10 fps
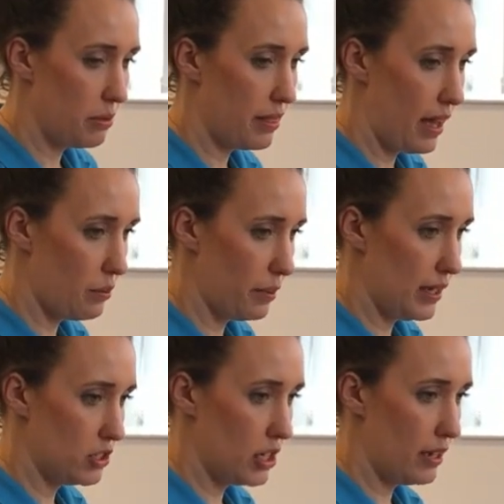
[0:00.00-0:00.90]
with that
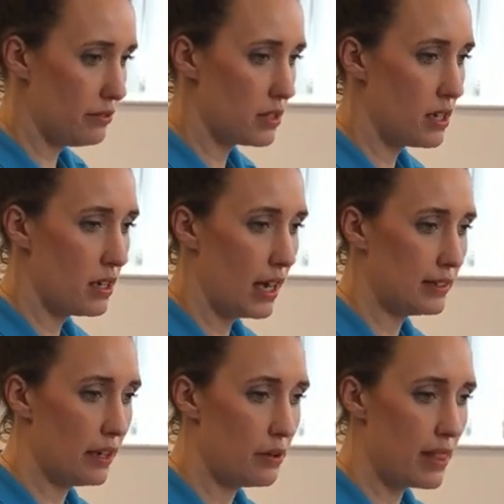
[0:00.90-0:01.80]
weight shift,
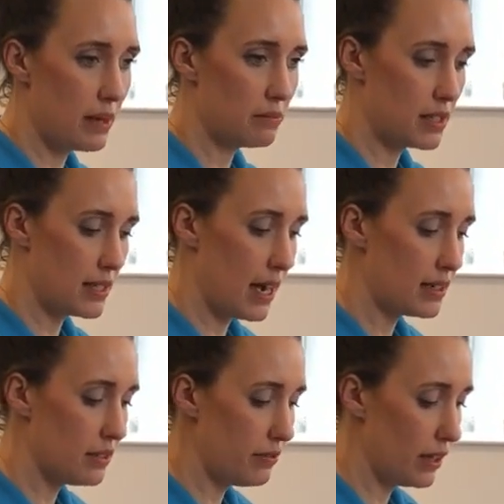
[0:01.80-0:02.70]
allowing them to start
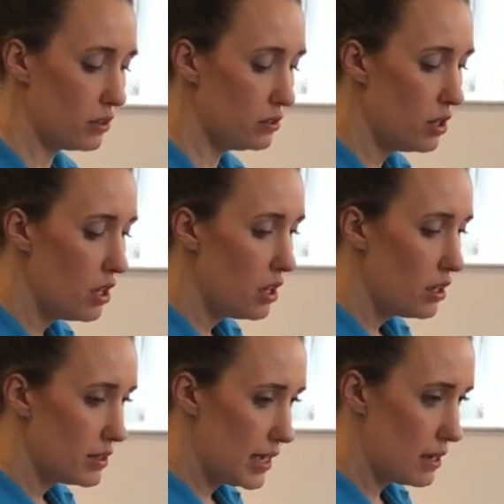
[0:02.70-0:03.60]
to feel
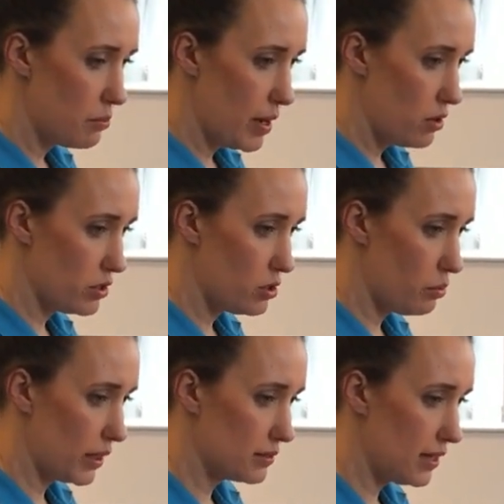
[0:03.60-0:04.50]
taking weight onto
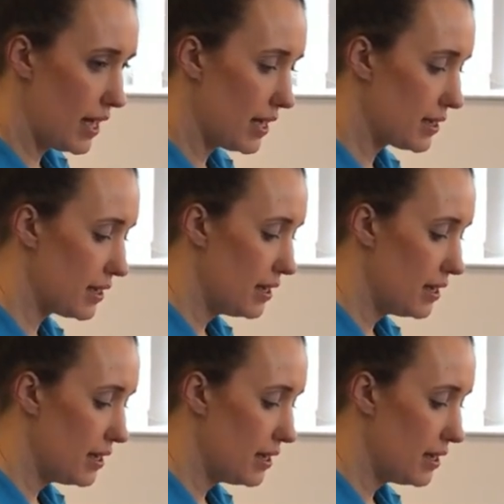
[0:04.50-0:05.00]
one leg,